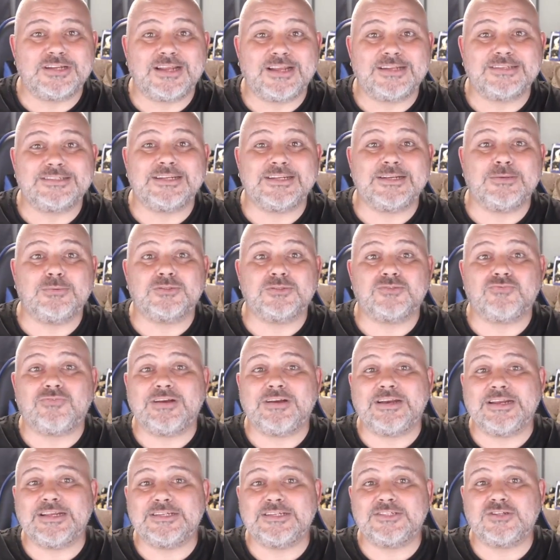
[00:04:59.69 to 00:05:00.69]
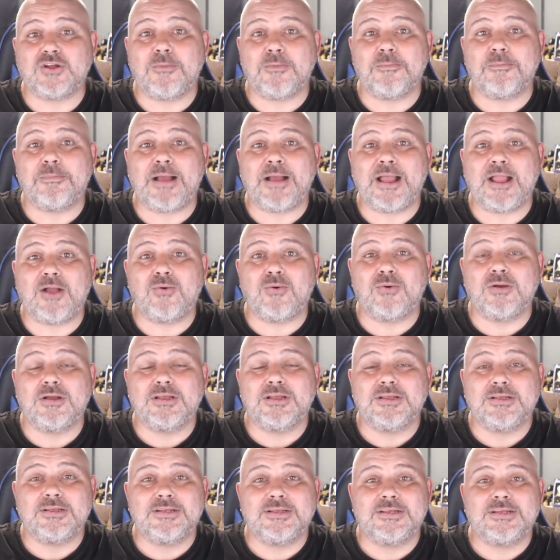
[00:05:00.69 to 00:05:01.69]
as he was released on bail
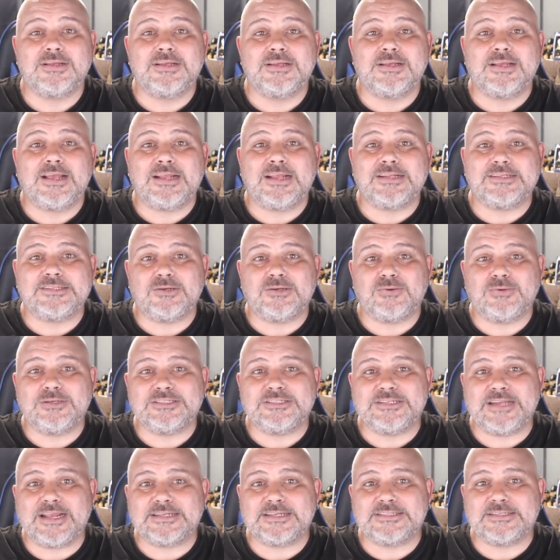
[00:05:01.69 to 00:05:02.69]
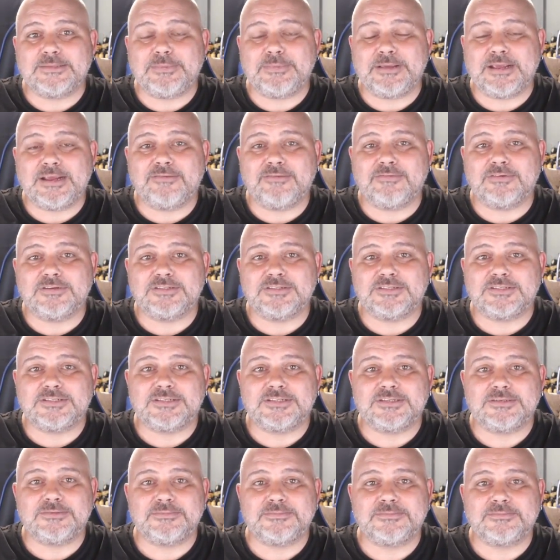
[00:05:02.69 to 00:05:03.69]
until his next
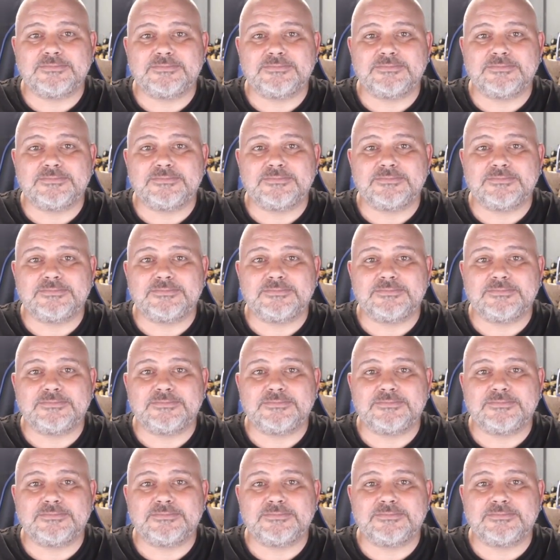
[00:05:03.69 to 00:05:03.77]
appearance.